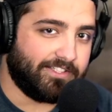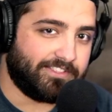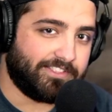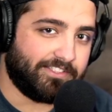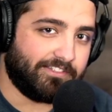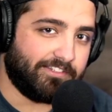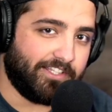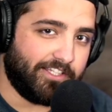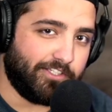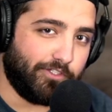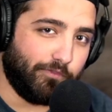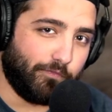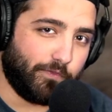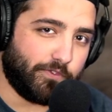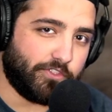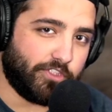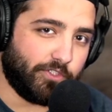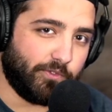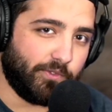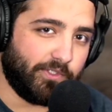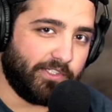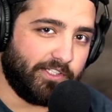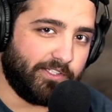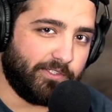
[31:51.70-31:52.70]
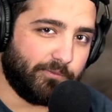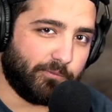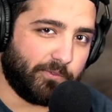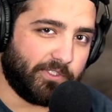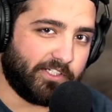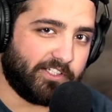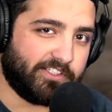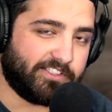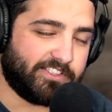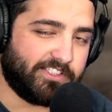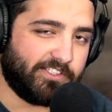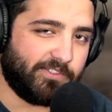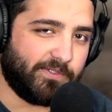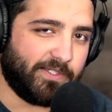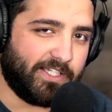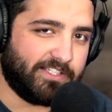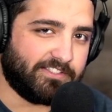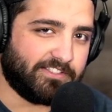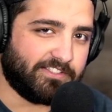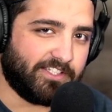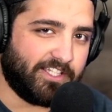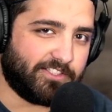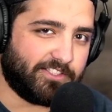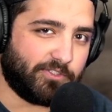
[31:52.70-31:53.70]
thank you for tuning in. We're going to see you
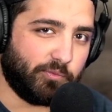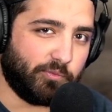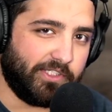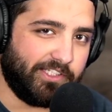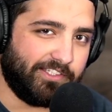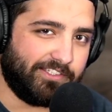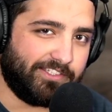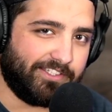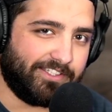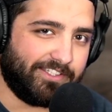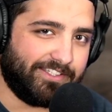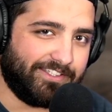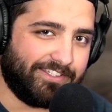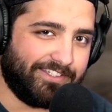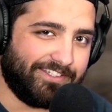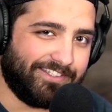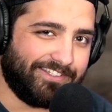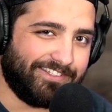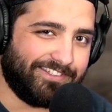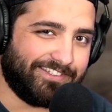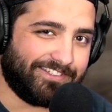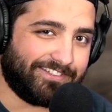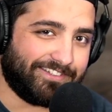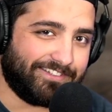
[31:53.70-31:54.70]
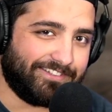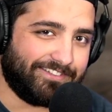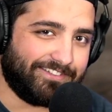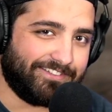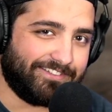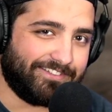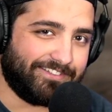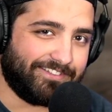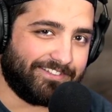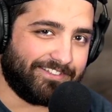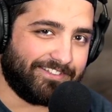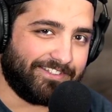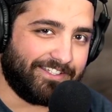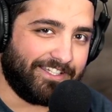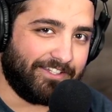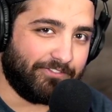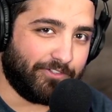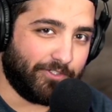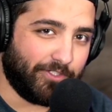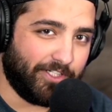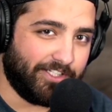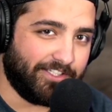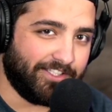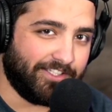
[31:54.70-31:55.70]
guys next week, and have a
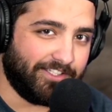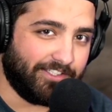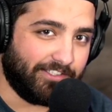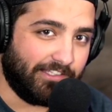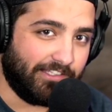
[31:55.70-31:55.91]
great day.